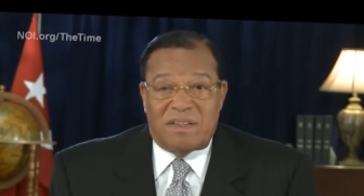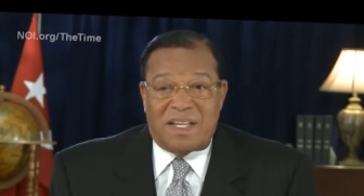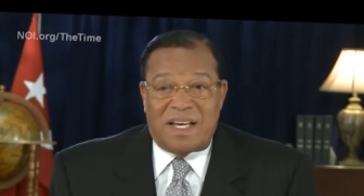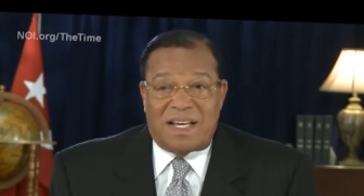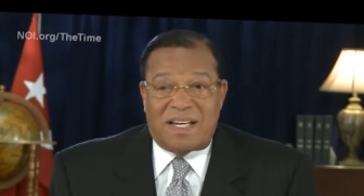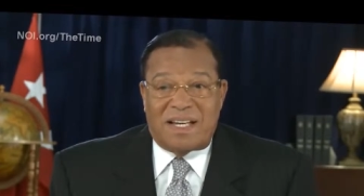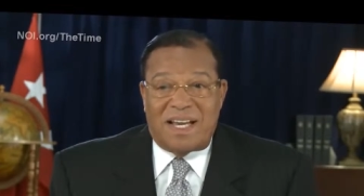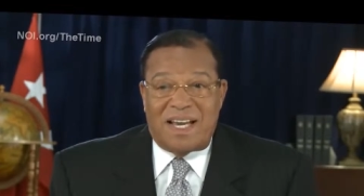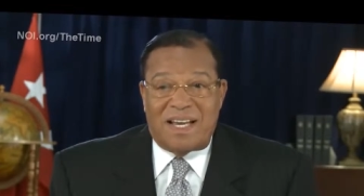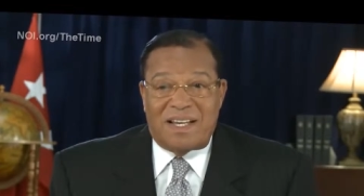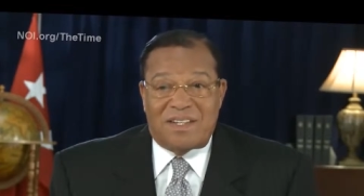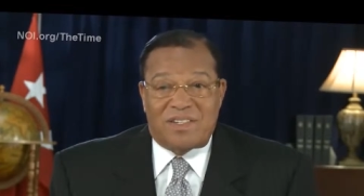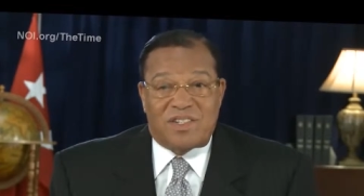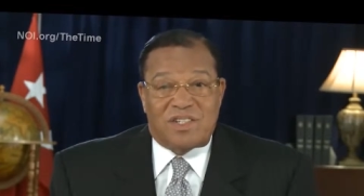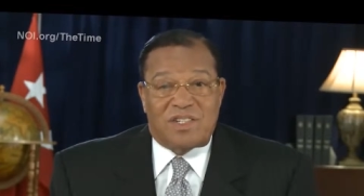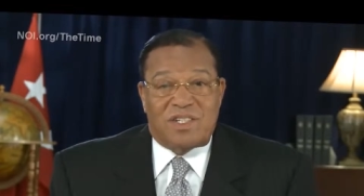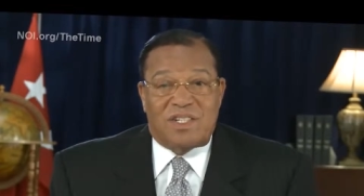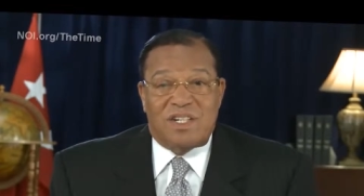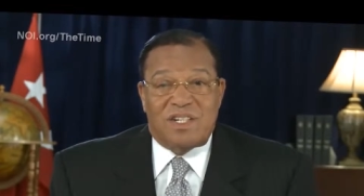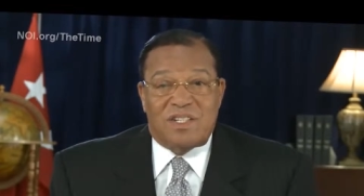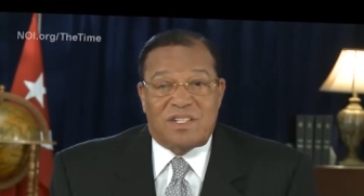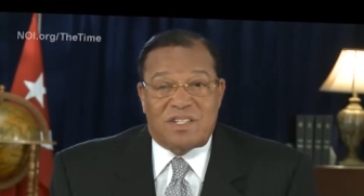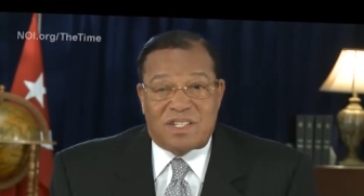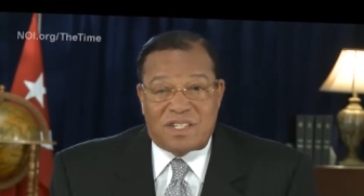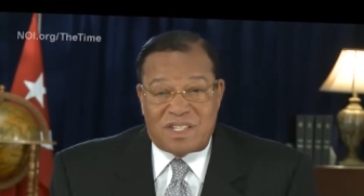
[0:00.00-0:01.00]
that has
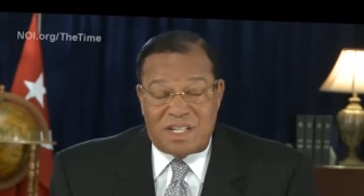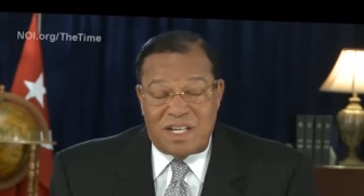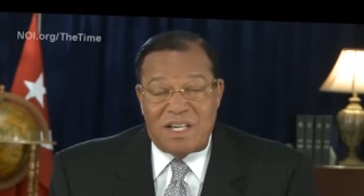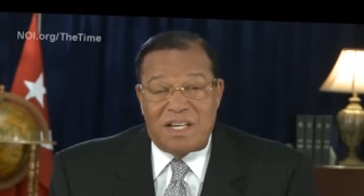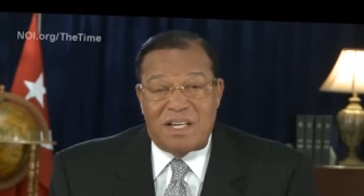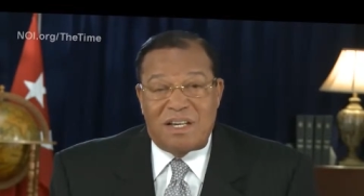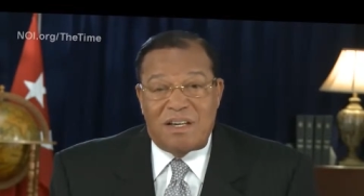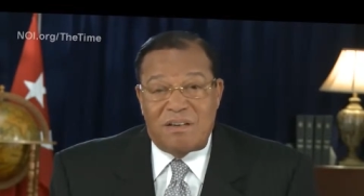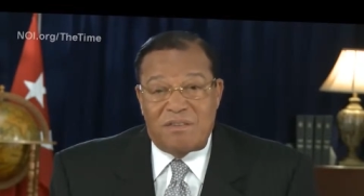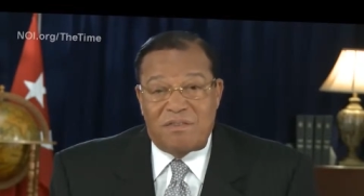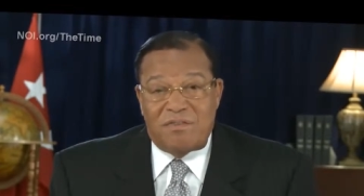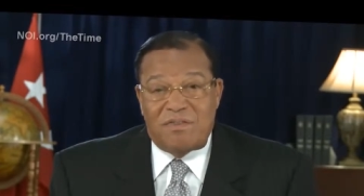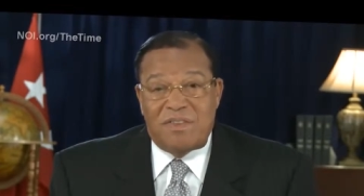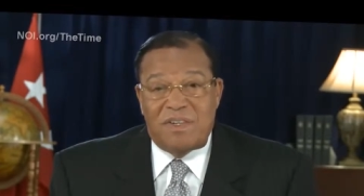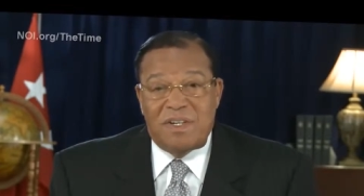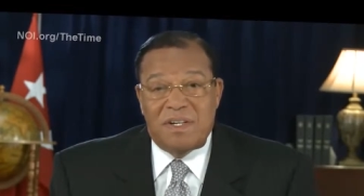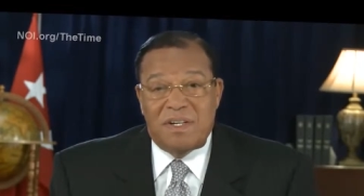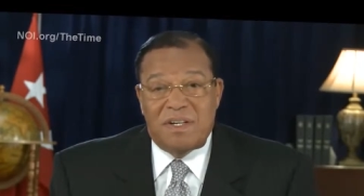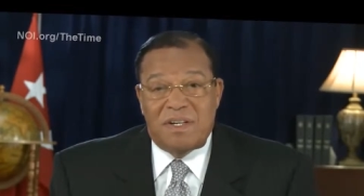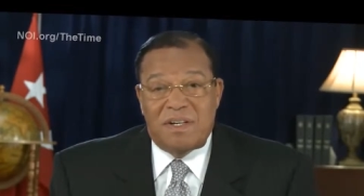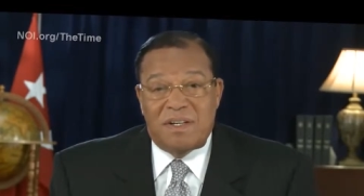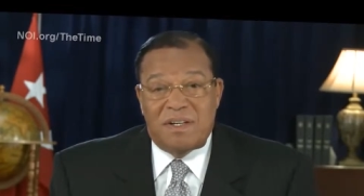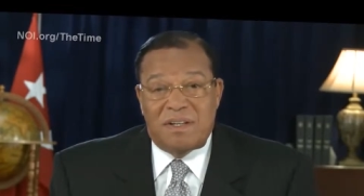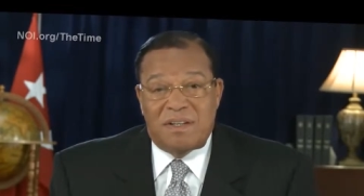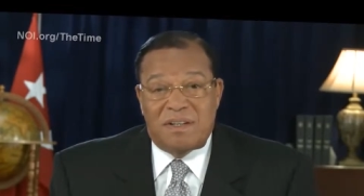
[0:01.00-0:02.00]
deceived
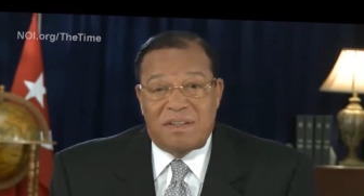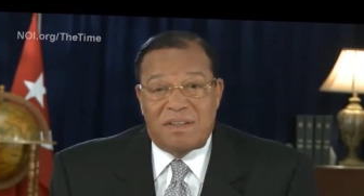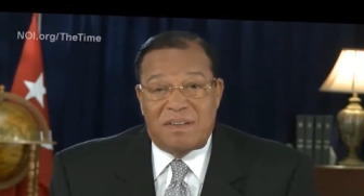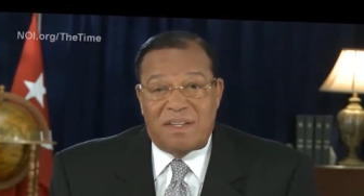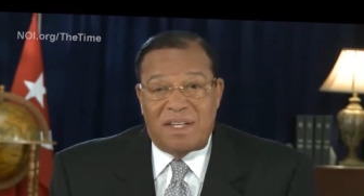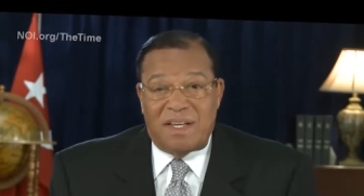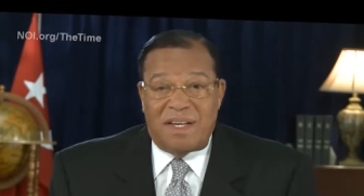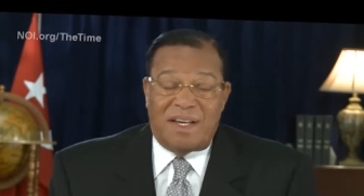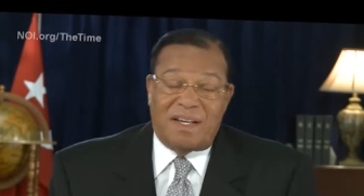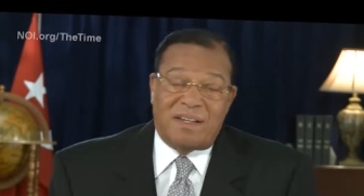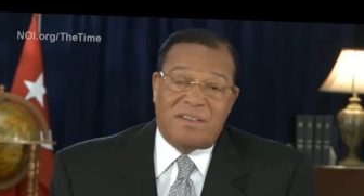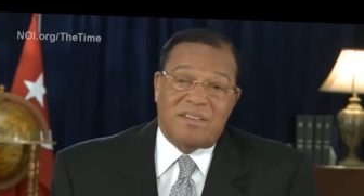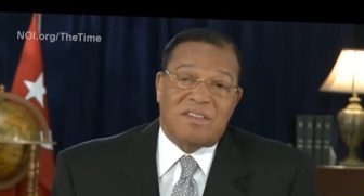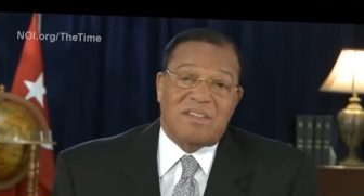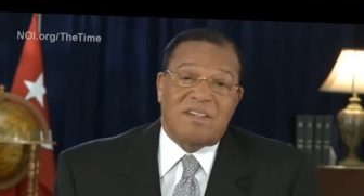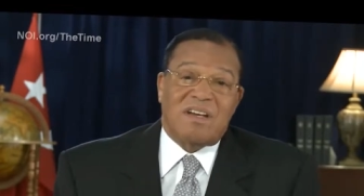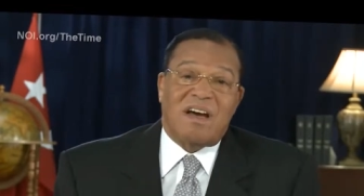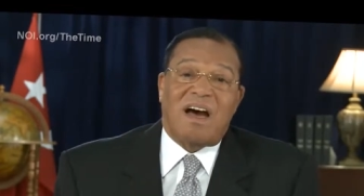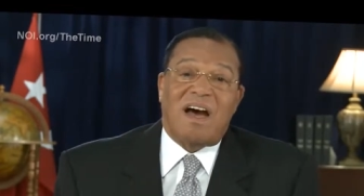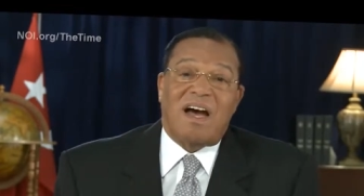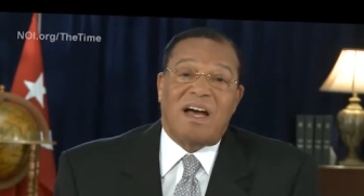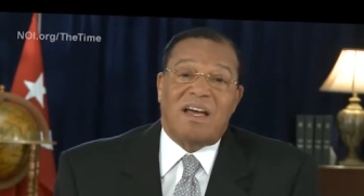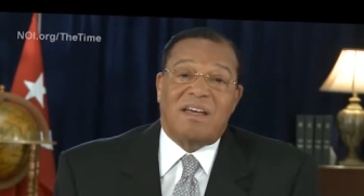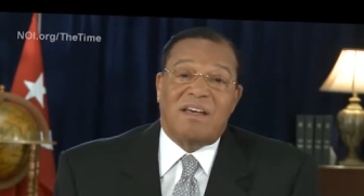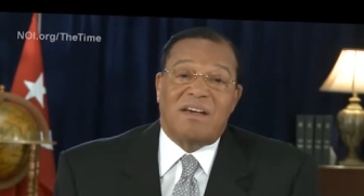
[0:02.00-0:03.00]
the
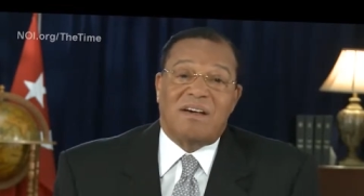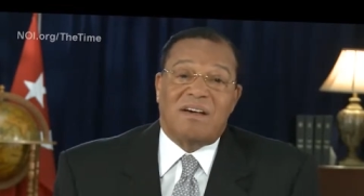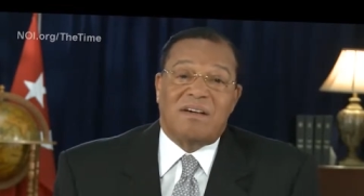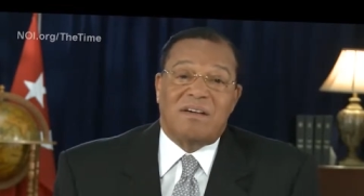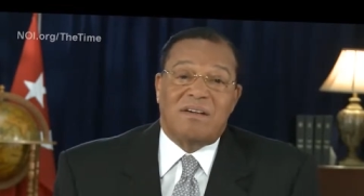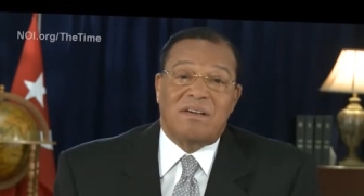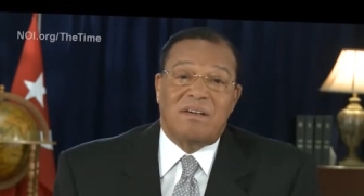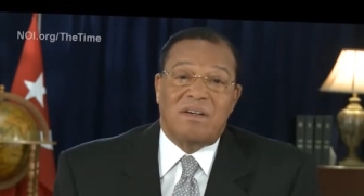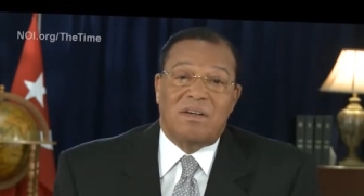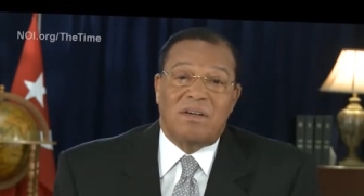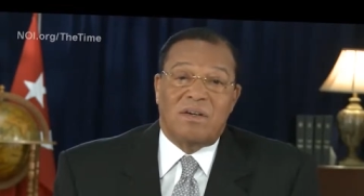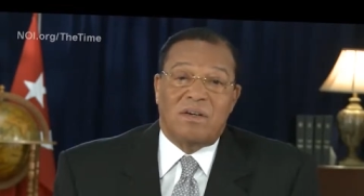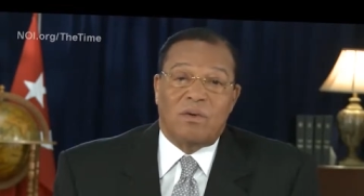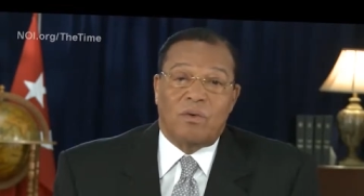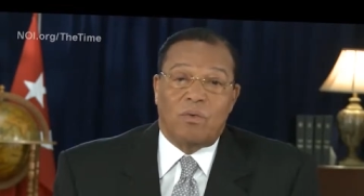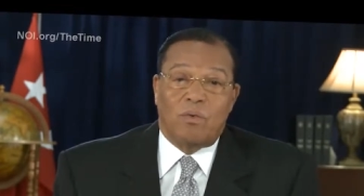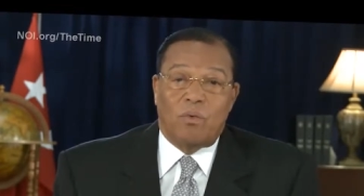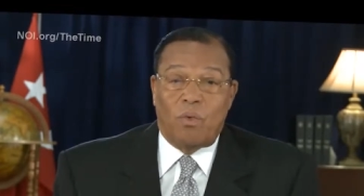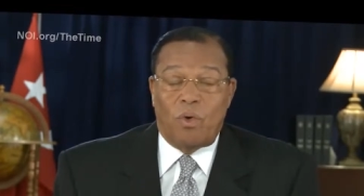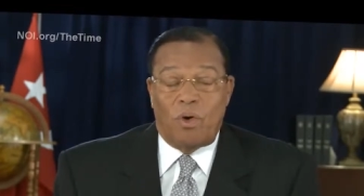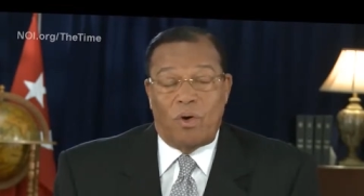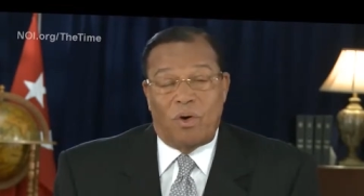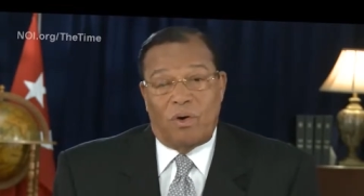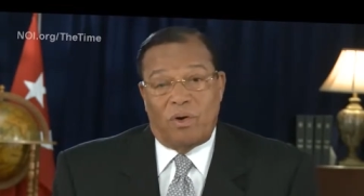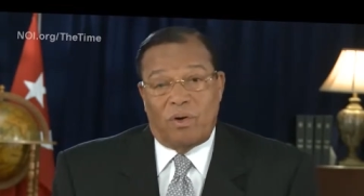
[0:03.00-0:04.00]
entire
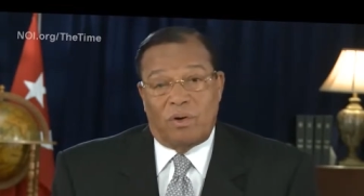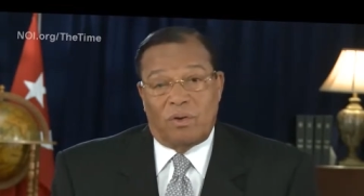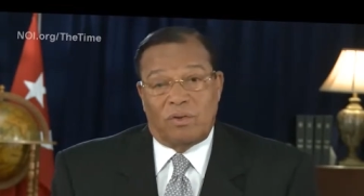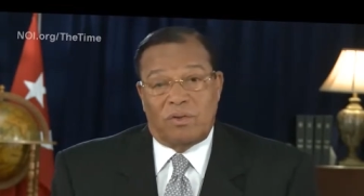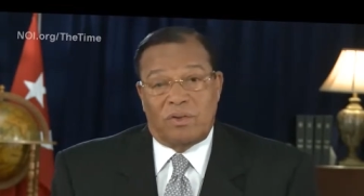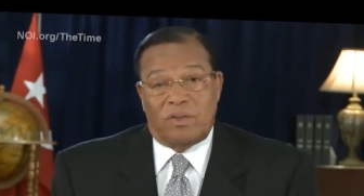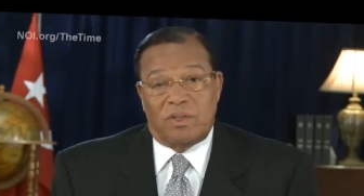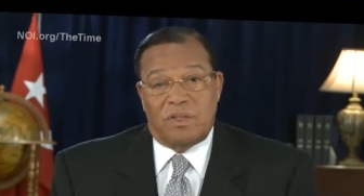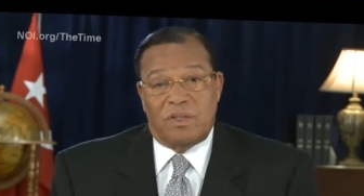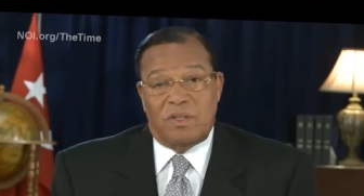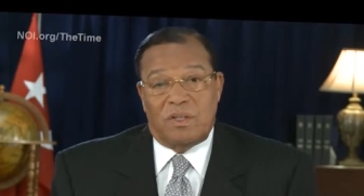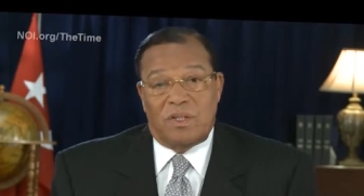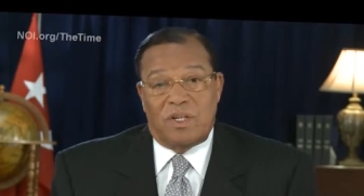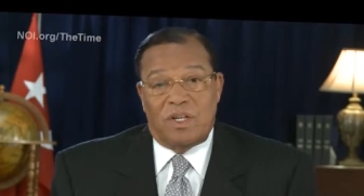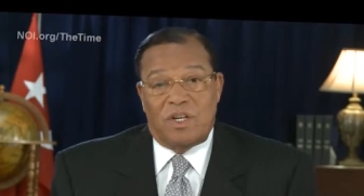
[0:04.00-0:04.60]
world.